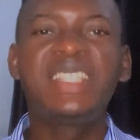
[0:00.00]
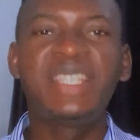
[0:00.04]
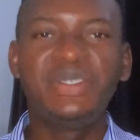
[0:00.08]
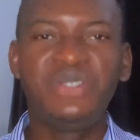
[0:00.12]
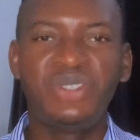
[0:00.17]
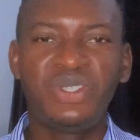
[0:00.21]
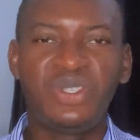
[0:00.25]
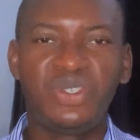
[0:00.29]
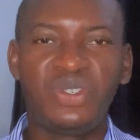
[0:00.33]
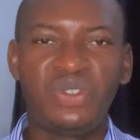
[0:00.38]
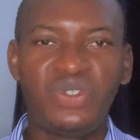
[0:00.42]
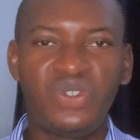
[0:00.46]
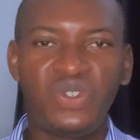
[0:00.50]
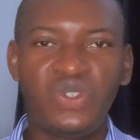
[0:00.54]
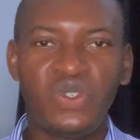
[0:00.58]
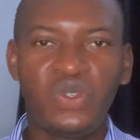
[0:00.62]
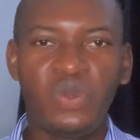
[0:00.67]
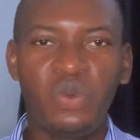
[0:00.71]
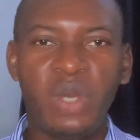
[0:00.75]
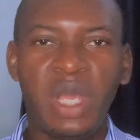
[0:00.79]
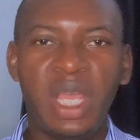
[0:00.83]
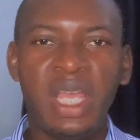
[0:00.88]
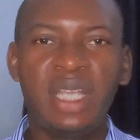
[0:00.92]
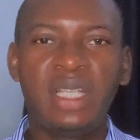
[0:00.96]
thing you should do
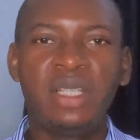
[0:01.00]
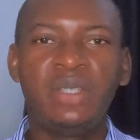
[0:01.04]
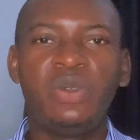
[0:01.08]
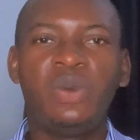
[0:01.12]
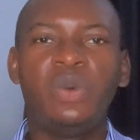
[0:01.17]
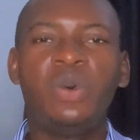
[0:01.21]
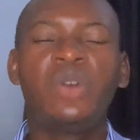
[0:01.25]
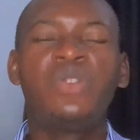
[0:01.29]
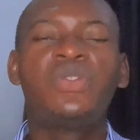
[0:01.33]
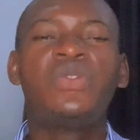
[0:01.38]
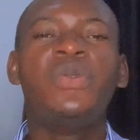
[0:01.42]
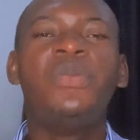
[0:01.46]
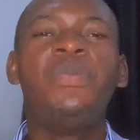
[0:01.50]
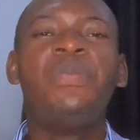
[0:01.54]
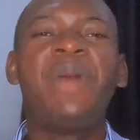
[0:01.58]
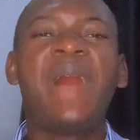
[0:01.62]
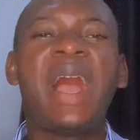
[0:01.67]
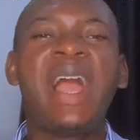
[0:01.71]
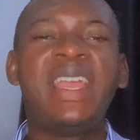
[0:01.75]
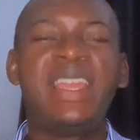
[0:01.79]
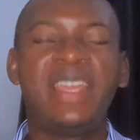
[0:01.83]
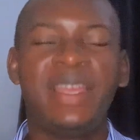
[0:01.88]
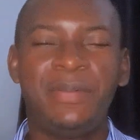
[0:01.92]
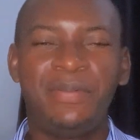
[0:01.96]
when you want to
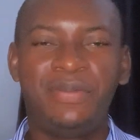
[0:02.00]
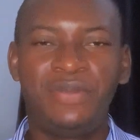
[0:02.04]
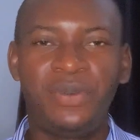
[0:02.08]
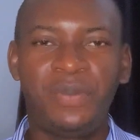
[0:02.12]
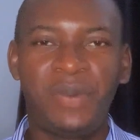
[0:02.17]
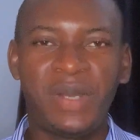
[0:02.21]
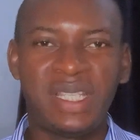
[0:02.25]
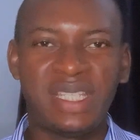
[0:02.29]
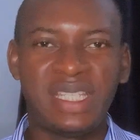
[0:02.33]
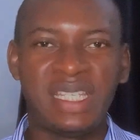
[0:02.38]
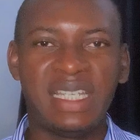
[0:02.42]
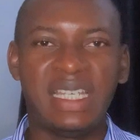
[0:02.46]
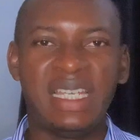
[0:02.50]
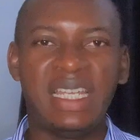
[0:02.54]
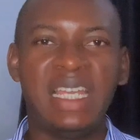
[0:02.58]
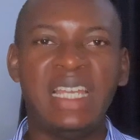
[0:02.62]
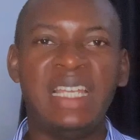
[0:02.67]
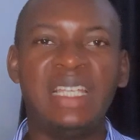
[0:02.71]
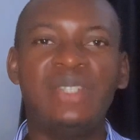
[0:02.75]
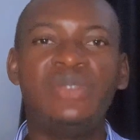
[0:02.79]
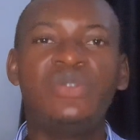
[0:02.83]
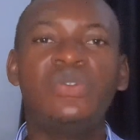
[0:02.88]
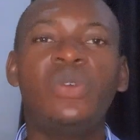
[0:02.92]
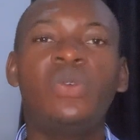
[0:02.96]
buy a property
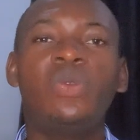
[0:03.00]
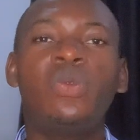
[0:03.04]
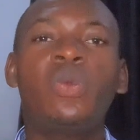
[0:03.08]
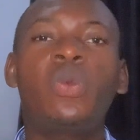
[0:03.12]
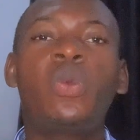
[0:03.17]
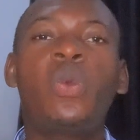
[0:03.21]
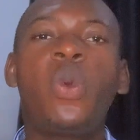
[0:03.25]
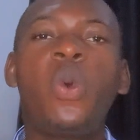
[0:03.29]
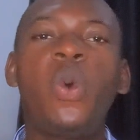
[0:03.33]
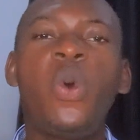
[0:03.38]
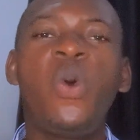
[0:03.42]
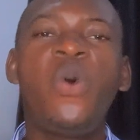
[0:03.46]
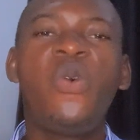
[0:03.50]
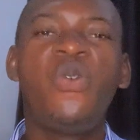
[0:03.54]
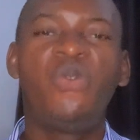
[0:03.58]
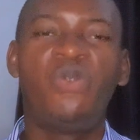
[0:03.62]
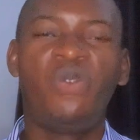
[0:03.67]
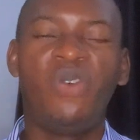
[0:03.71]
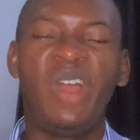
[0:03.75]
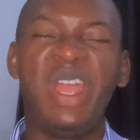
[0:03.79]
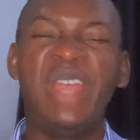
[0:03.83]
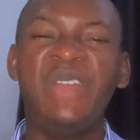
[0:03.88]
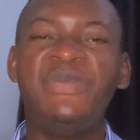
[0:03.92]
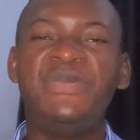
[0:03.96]
is to go
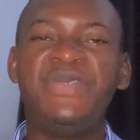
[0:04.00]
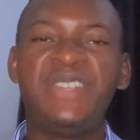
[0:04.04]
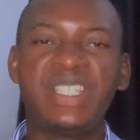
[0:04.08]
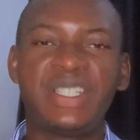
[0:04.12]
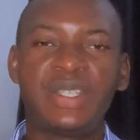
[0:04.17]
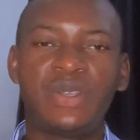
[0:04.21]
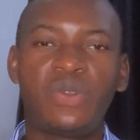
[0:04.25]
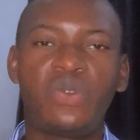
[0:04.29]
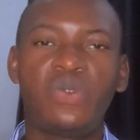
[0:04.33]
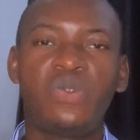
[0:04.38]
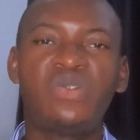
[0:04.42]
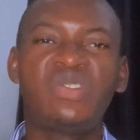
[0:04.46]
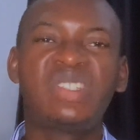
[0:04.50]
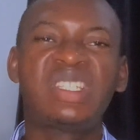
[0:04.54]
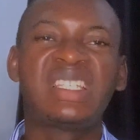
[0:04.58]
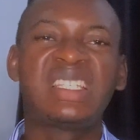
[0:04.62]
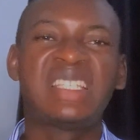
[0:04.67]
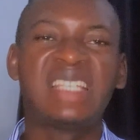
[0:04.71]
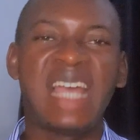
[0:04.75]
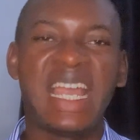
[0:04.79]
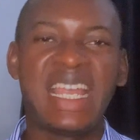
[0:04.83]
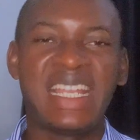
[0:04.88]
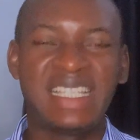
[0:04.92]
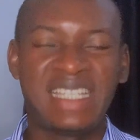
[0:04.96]
for a physical
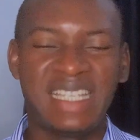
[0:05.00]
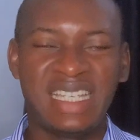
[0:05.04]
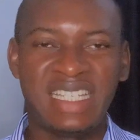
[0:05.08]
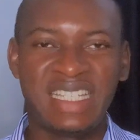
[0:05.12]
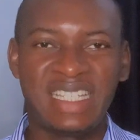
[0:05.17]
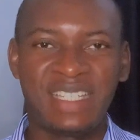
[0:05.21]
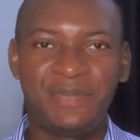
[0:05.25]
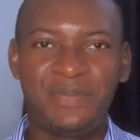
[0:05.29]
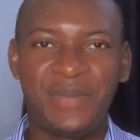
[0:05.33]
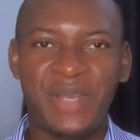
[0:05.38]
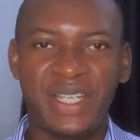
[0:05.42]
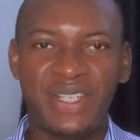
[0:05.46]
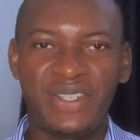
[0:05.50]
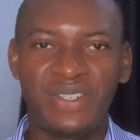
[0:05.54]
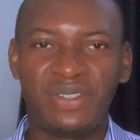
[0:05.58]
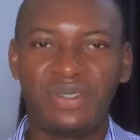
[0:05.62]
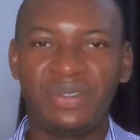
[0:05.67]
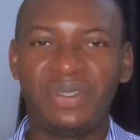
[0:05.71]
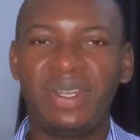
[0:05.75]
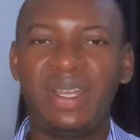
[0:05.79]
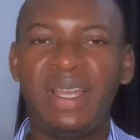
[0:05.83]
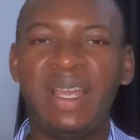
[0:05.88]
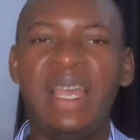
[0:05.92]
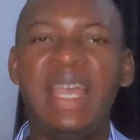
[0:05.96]
site inspection.
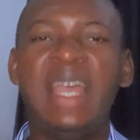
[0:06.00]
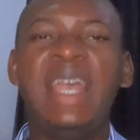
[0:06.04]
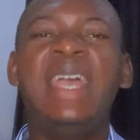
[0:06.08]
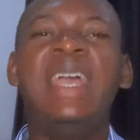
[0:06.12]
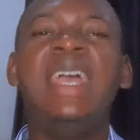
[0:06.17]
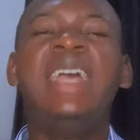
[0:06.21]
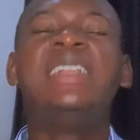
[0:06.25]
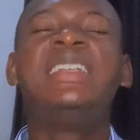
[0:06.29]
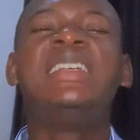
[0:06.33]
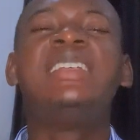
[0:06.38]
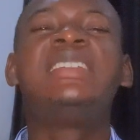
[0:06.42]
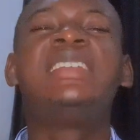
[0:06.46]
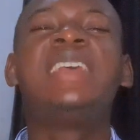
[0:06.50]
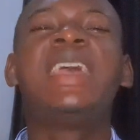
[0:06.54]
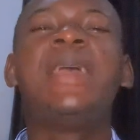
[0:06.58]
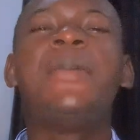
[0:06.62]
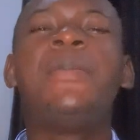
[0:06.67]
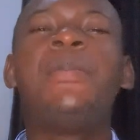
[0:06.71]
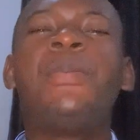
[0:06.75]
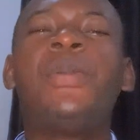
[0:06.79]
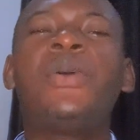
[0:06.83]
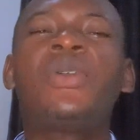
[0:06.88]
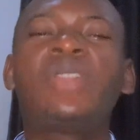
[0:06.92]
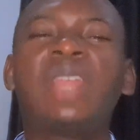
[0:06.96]
It is
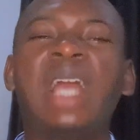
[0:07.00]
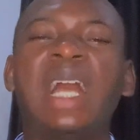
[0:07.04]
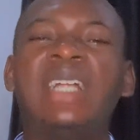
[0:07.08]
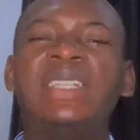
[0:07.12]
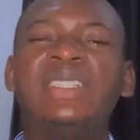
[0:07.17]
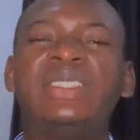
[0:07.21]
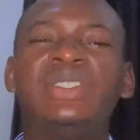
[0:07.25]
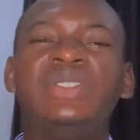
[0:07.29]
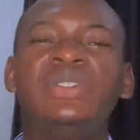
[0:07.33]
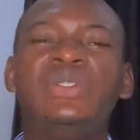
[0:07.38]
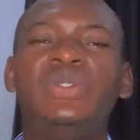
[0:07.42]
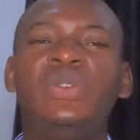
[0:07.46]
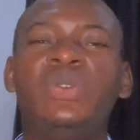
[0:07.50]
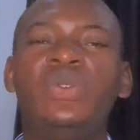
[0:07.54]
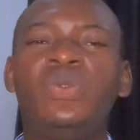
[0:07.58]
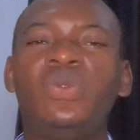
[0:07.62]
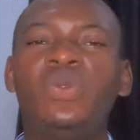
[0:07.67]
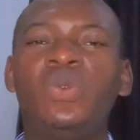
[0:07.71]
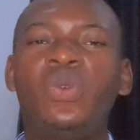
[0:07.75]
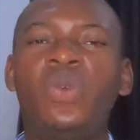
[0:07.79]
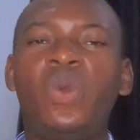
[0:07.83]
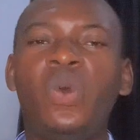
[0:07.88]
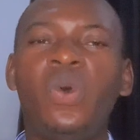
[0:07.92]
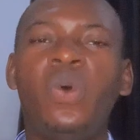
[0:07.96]
important you
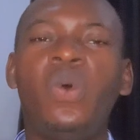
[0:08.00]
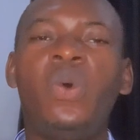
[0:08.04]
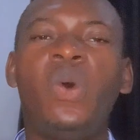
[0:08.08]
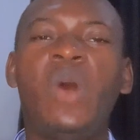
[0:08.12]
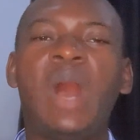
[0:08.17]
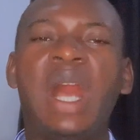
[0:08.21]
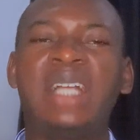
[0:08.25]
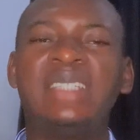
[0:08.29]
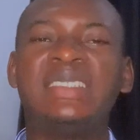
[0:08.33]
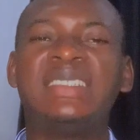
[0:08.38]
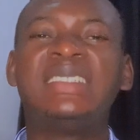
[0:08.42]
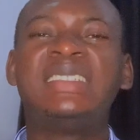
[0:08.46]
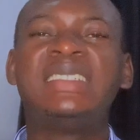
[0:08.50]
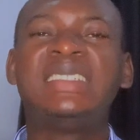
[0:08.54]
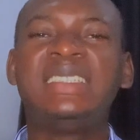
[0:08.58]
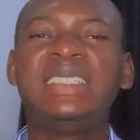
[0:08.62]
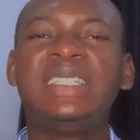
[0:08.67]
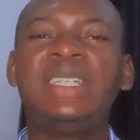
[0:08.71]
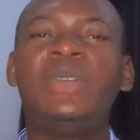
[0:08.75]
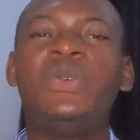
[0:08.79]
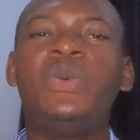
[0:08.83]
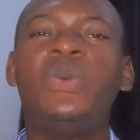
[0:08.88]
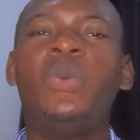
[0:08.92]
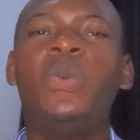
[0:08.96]
go and
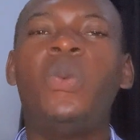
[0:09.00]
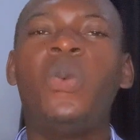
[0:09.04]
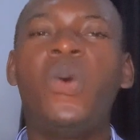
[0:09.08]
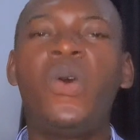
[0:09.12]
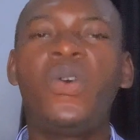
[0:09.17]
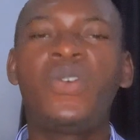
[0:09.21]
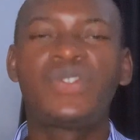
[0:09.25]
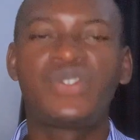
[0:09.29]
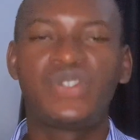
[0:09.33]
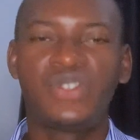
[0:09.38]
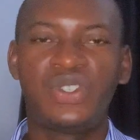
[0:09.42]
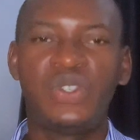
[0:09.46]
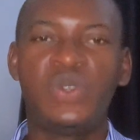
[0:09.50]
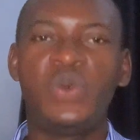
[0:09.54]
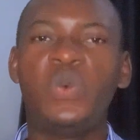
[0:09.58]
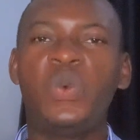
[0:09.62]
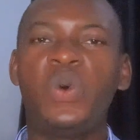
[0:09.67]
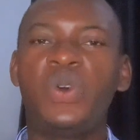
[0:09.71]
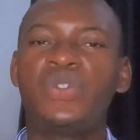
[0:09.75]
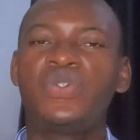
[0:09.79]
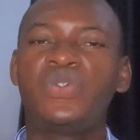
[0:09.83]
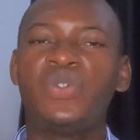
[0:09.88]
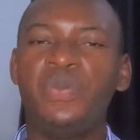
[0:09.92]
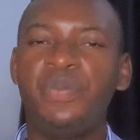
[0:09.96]
see what you
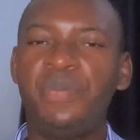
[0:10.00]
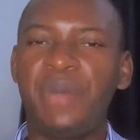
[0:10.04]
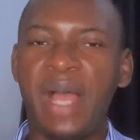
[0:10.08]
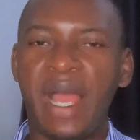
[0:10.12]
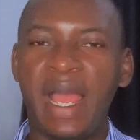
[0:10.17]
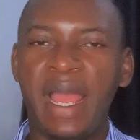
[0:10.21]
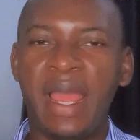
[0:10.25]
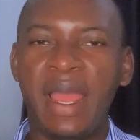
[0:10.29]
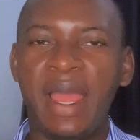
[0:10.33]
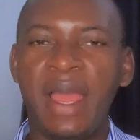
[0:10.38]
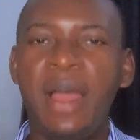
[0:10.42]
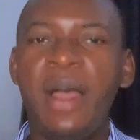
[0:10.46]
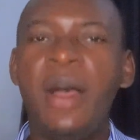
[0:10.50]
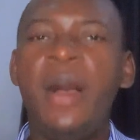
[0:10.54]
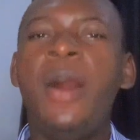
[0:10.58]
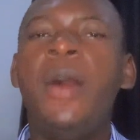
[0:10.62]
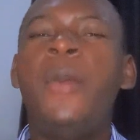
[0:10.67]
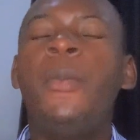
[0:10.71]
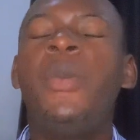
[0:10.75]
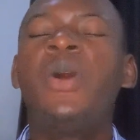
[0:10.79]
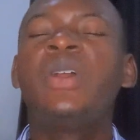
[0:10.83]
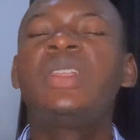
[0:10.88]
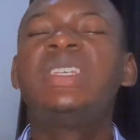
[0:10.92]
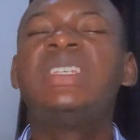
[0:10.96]
want to buy.
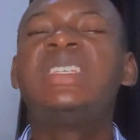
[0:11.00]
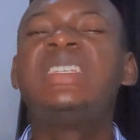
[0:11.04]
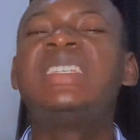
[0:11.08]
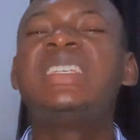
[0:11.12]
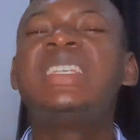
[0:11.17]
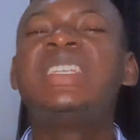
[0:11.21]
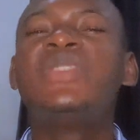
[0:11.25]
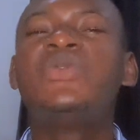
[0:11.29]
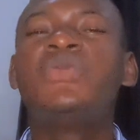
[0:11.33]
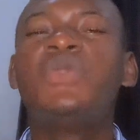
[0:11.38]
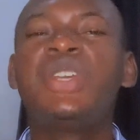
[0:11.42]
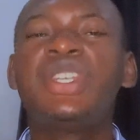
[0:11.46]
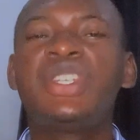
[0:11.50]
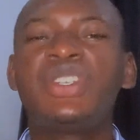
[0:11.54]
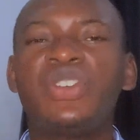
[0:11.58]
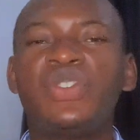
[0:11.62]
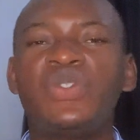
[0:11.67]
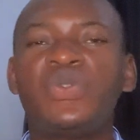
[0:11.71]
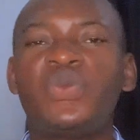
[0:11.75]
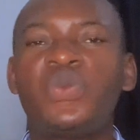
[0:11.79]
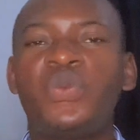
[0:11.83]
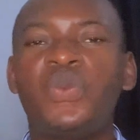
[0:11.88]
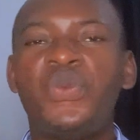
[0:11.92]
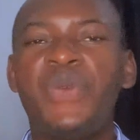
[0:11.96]
But in
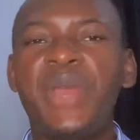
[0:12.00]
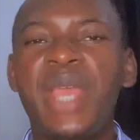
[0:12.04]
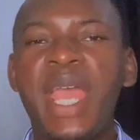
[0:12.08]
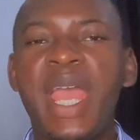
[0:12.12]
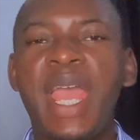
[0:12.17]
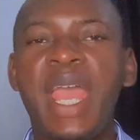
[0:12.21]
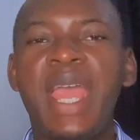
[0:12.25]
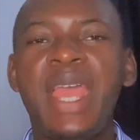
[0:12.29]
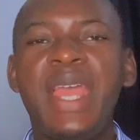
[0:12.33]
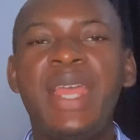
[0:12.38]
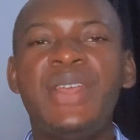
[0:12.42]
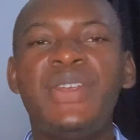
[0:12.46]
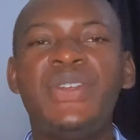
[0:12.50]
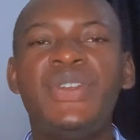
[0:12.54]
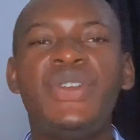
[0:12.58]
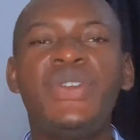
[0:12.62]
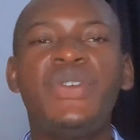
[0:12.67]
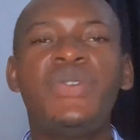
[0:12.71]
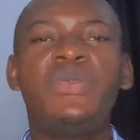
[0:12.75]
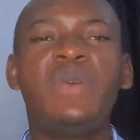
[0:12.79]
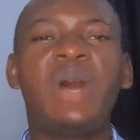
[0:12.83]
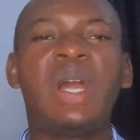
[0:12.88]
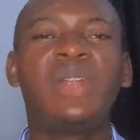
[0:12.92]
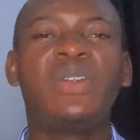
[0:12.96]
situations where
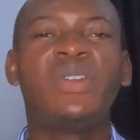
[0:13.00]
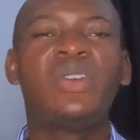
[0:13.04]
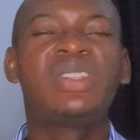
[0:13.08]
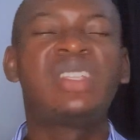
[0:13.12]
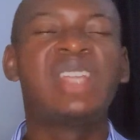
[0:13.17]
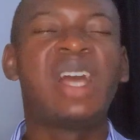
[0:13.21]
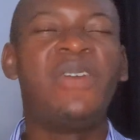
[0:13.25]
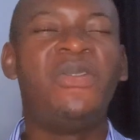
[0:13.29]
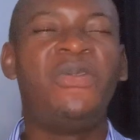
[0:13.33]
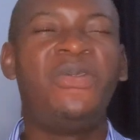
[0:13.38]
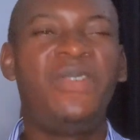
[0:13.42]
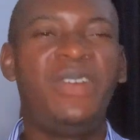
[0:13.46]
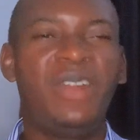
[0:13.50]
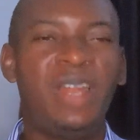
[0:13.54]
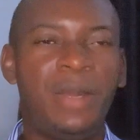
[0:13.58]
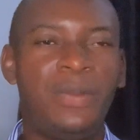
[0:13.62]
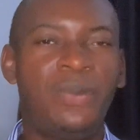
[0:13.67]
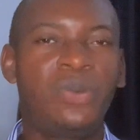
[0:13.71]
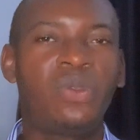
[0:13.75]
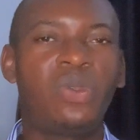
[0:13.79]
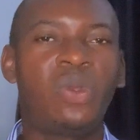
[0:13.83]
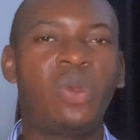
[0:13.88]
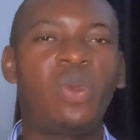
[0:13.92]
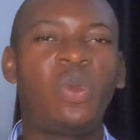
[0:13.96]
you are not
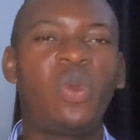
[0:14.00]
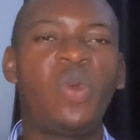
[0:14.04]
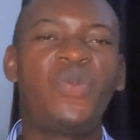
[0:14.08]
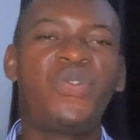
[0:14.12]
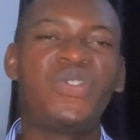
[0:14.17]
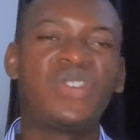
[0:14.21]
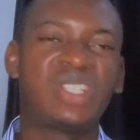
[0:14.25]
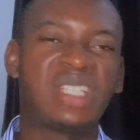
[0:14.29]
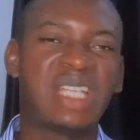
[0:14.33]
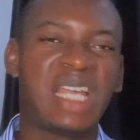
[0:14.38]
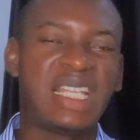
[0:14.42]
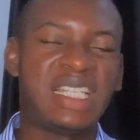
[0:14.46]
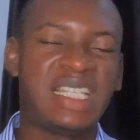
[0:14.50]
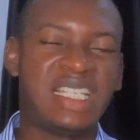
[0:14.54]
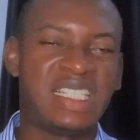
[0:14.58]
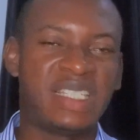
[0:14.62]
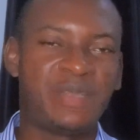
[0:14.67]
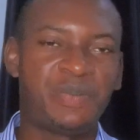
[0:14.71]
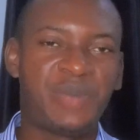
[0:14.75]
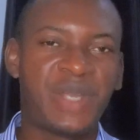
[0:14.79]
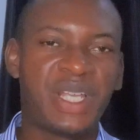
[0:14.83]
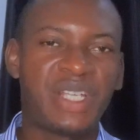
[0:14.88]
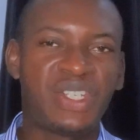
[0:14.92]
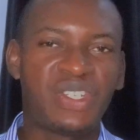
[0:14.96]
available to go for site
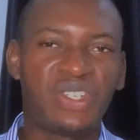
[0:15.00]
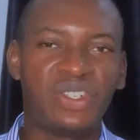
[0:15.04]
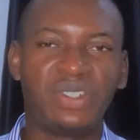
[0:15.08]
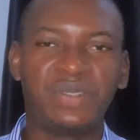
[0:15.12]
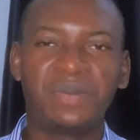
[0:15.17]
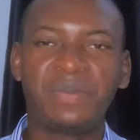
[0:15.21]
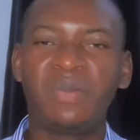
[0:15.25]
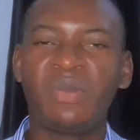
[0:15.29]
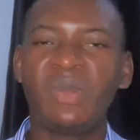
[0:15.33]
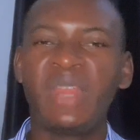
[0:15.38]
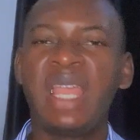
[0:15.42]
inspection,